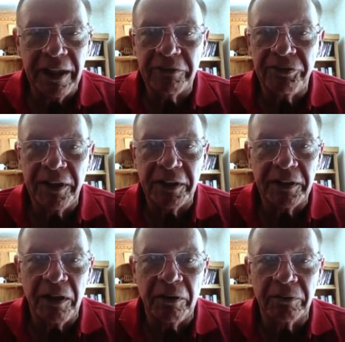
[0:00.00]
I had to
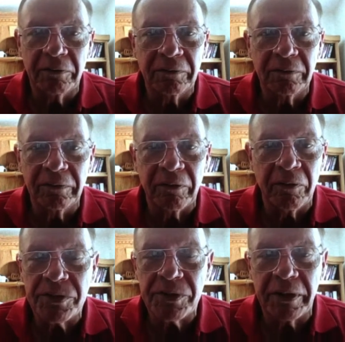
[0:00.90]
find out,
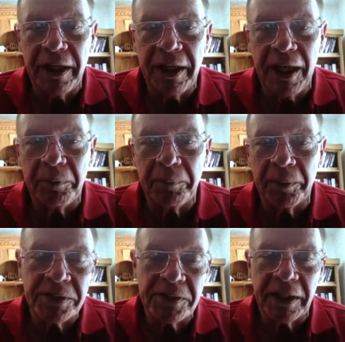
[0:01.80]
what was going to happen,
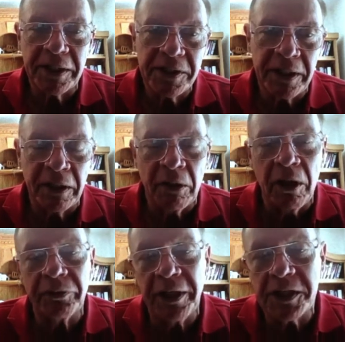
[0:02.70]
because, like I say, it
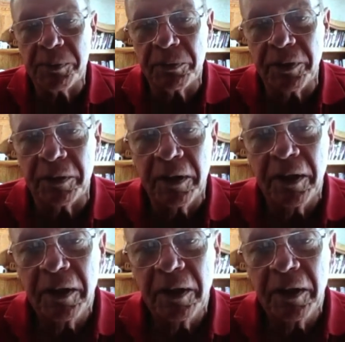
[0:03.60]
alternates between